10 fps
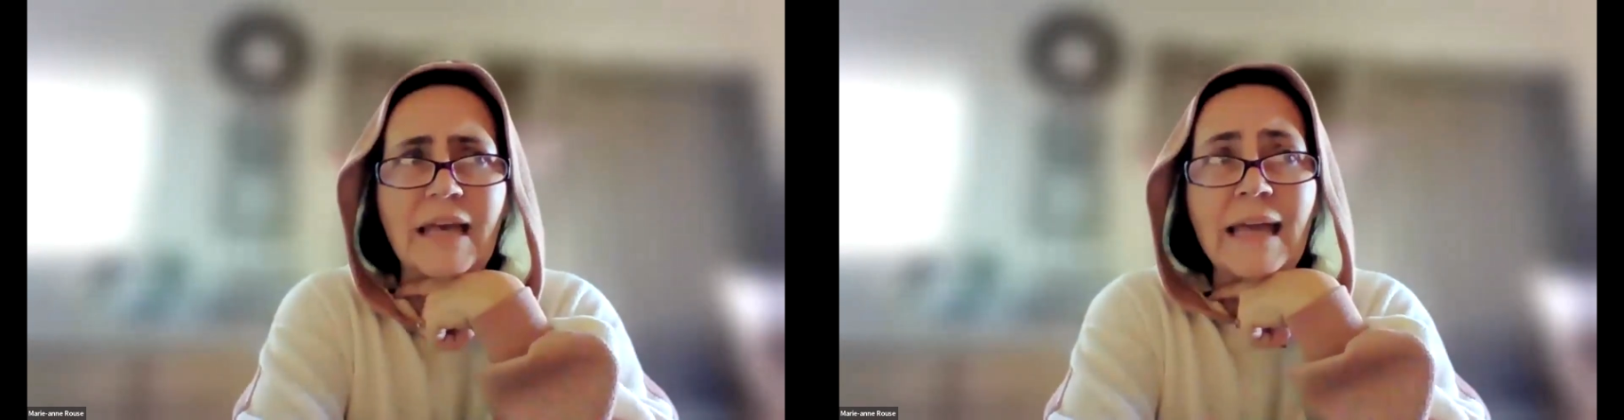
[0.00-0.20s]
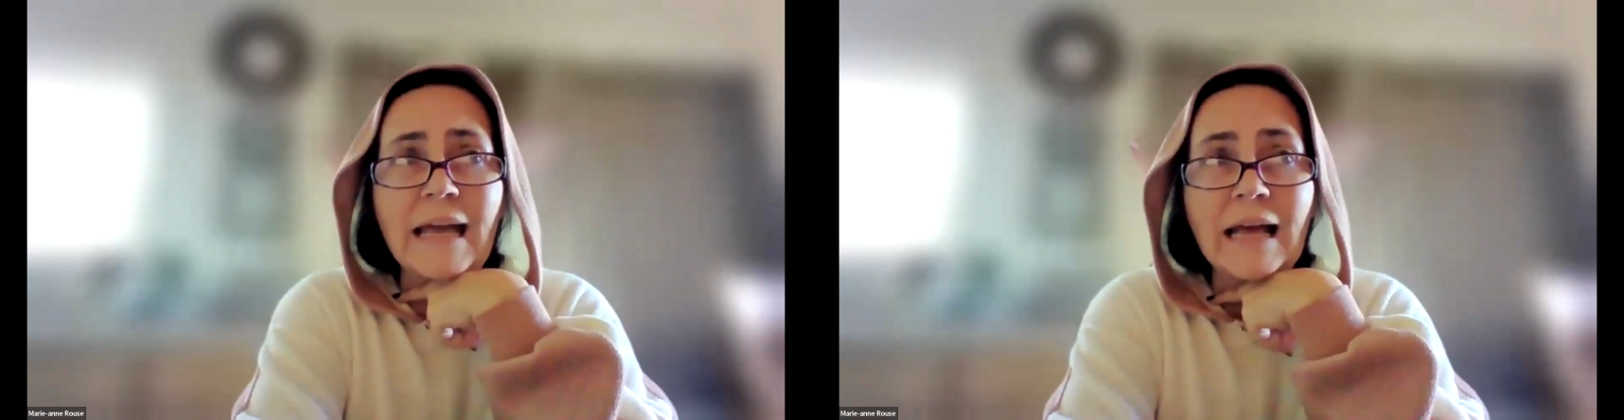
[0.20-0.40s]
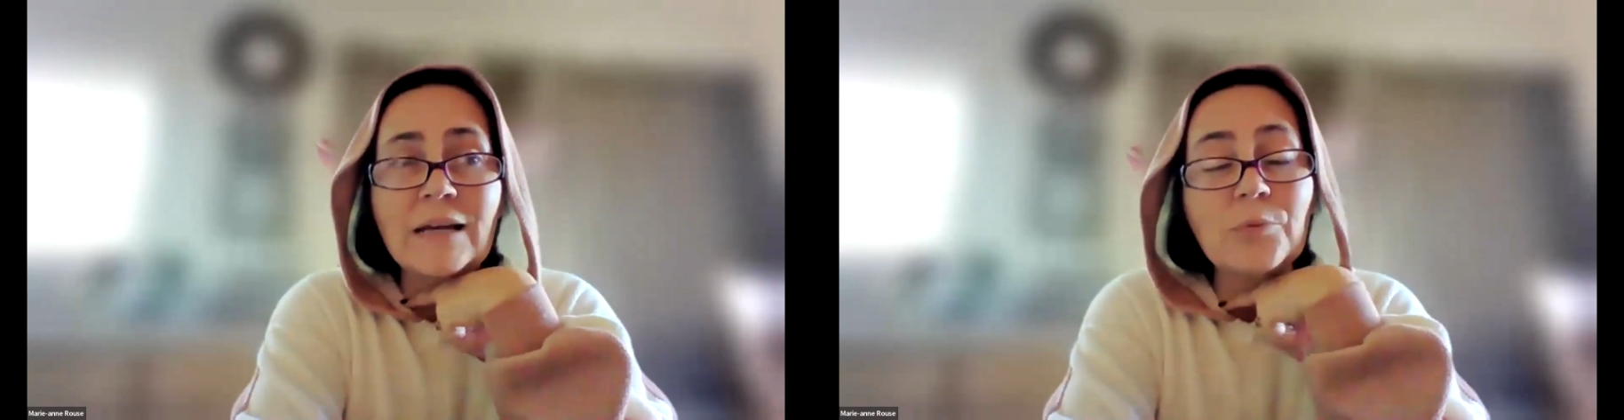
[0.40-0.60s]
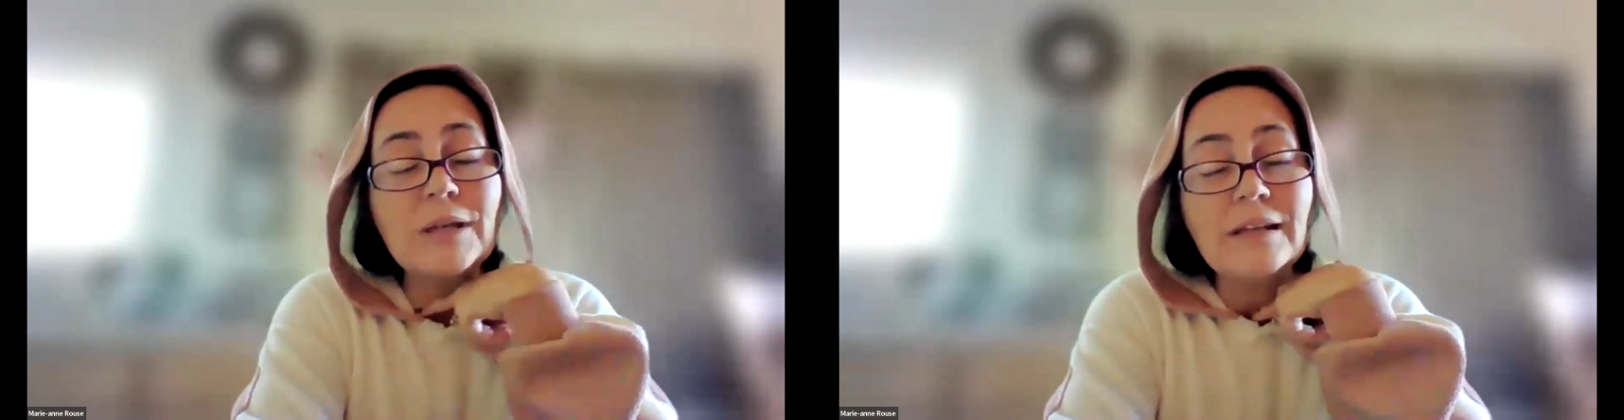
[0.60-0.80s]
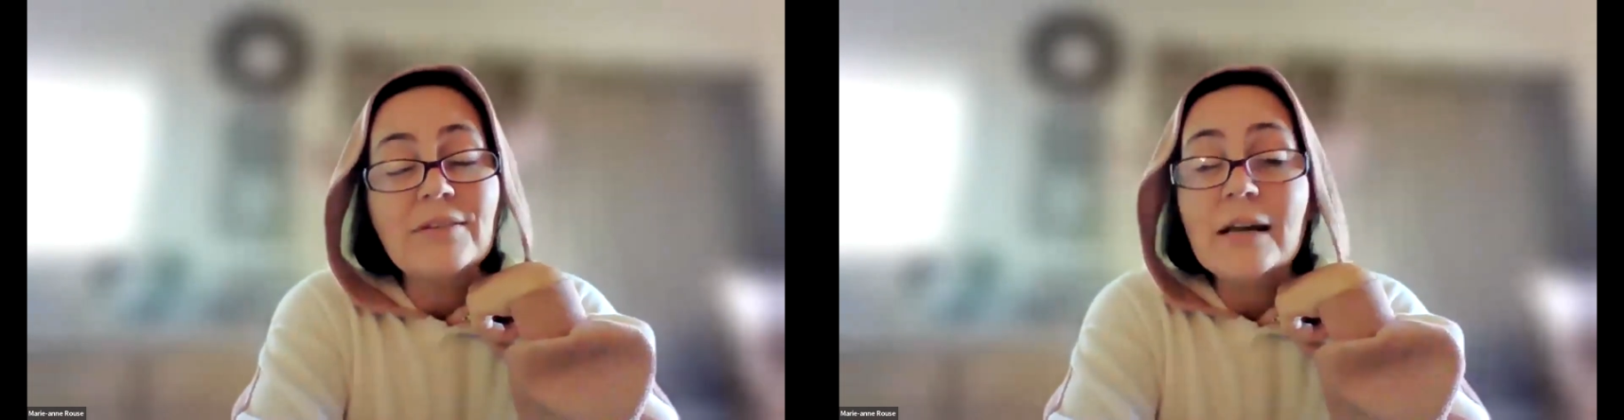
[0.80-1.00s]
And we
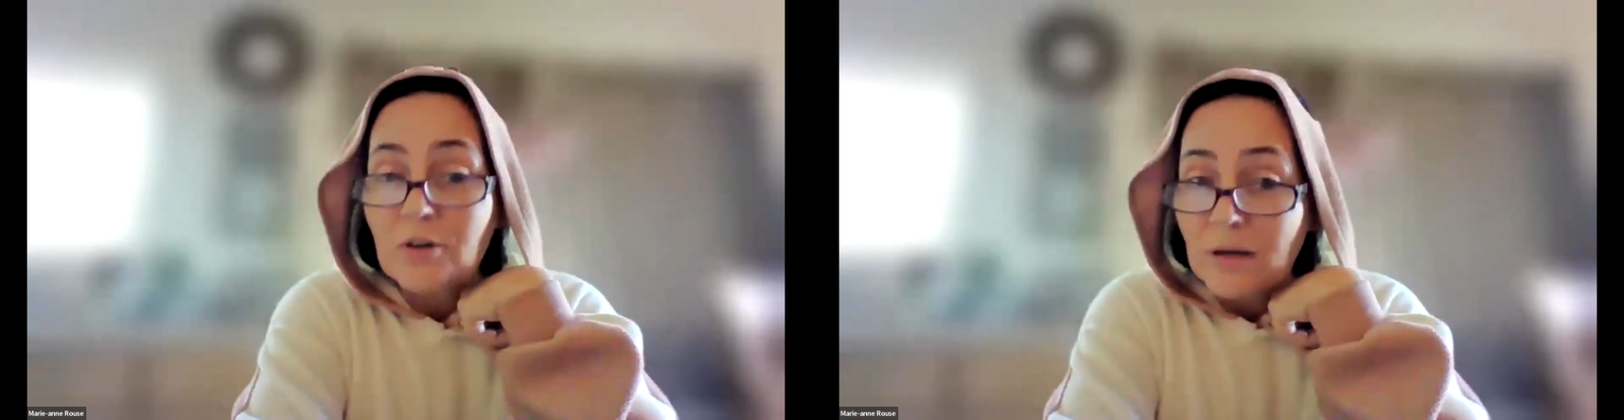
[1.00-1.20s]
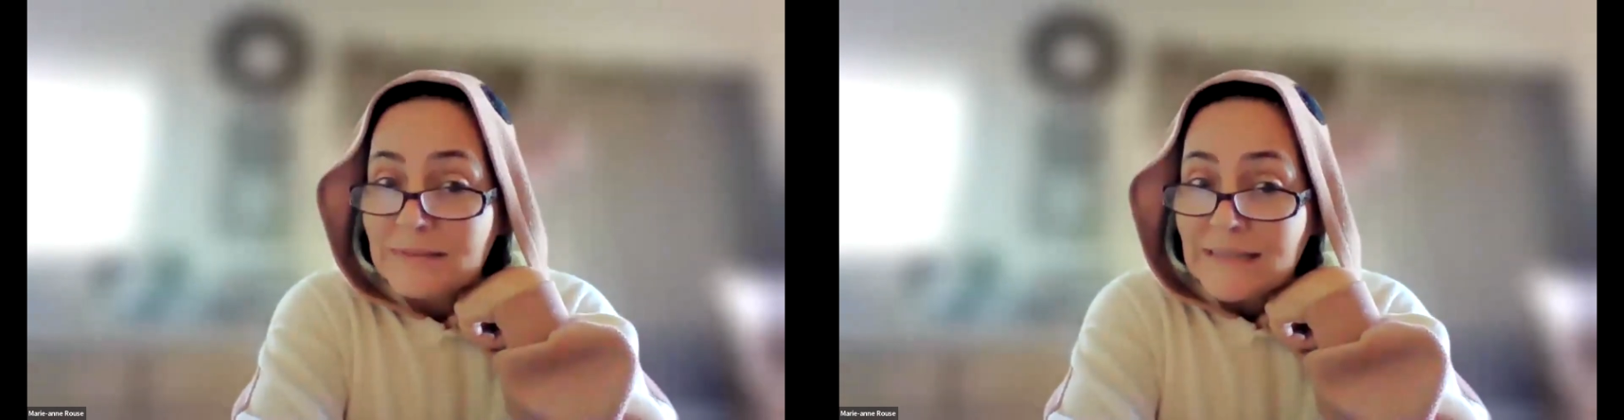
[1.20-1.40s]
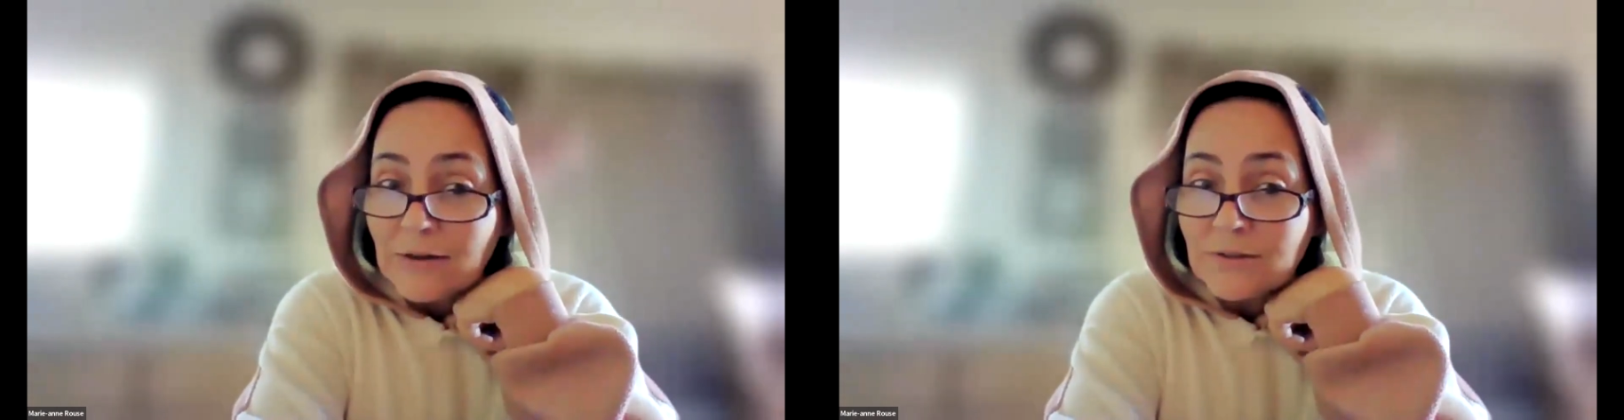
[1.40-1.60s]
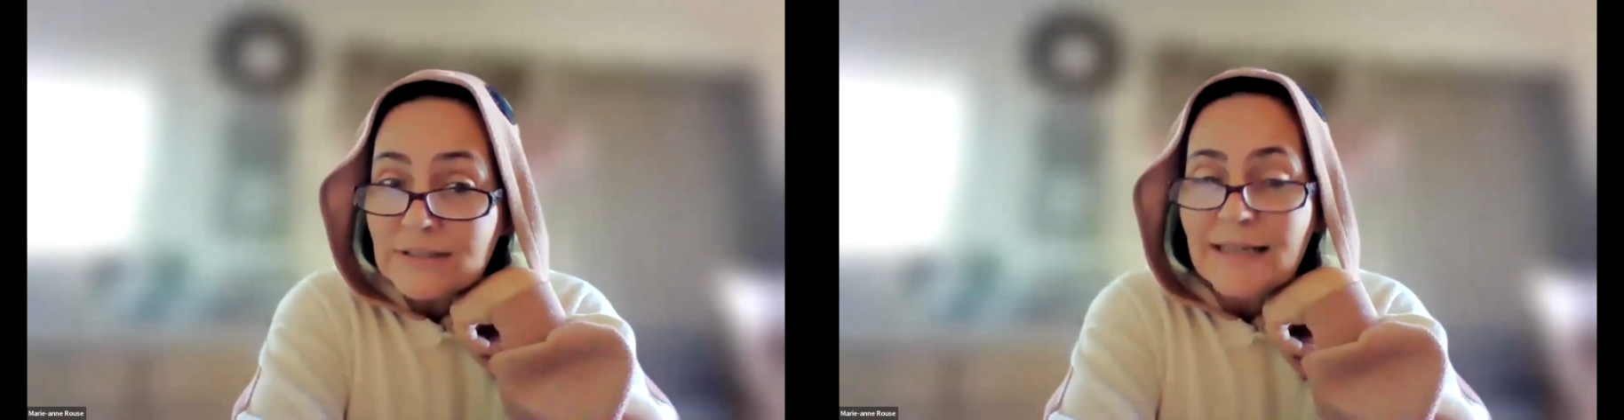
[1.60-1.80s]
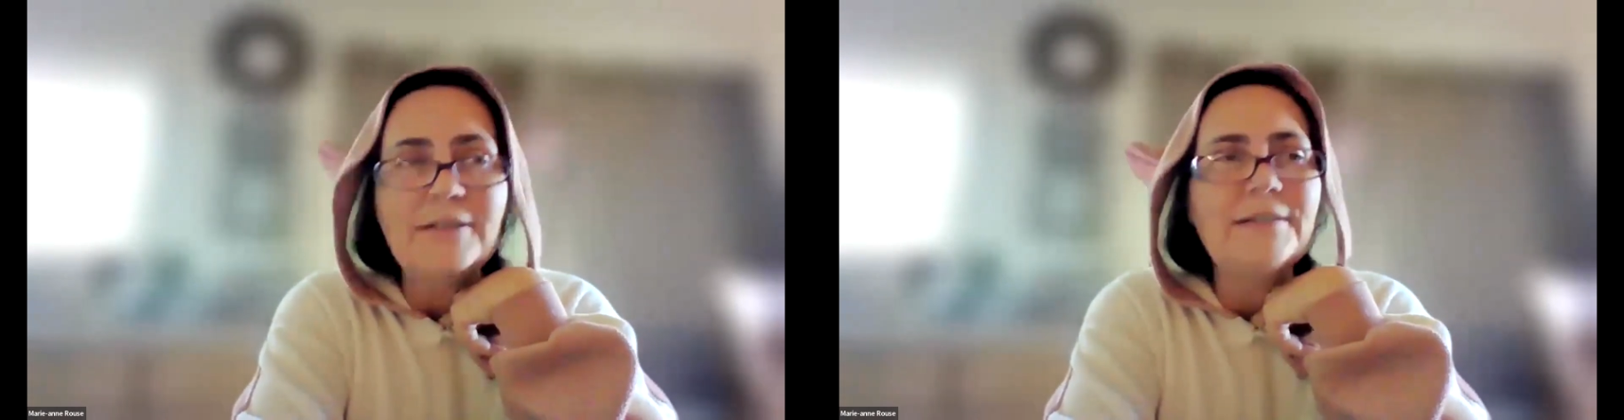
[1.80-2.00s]
lived at Grandma's house
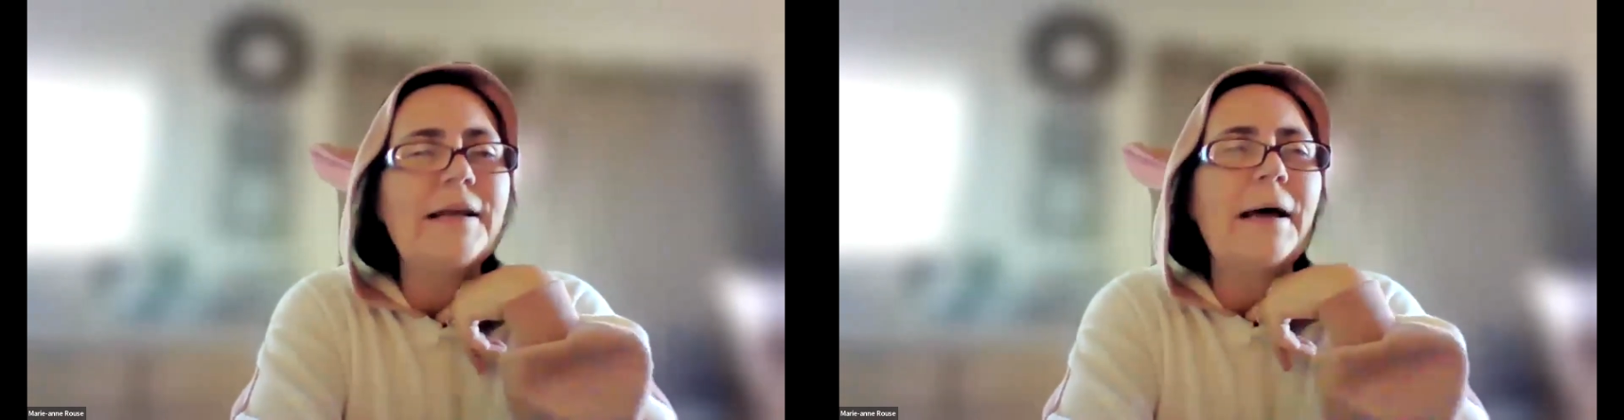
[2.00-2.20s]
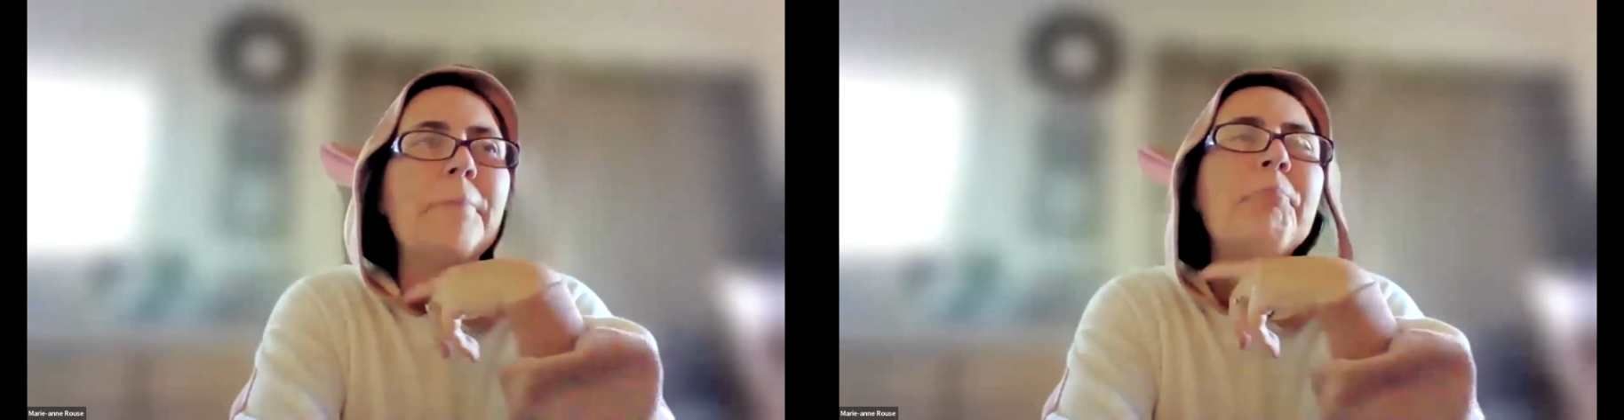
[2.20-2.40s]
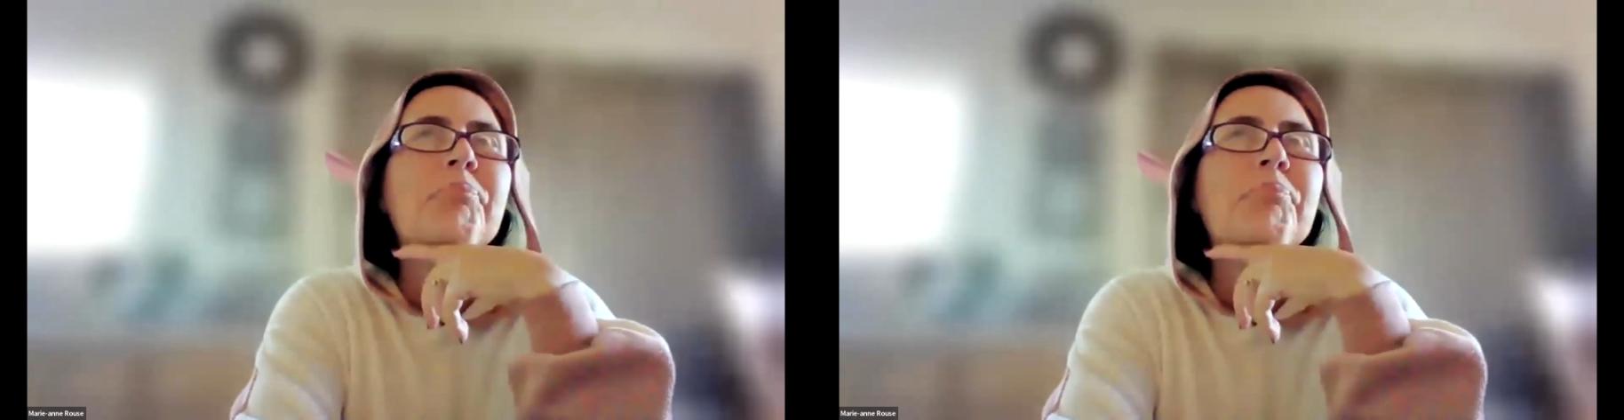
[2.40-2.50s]
at the time.